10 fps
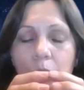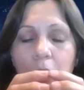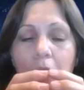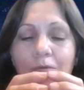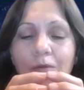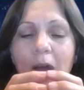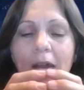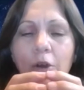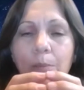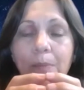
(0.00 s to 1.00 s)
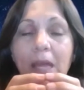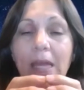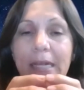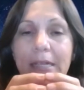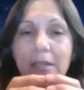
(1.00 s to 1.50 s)
a fire
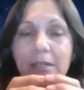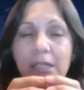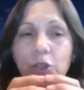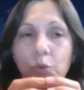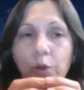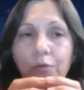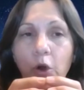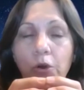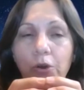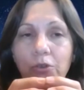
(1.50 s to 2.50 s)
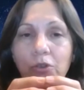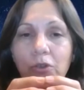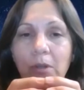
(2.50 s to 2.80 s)
pit in the center of Earth.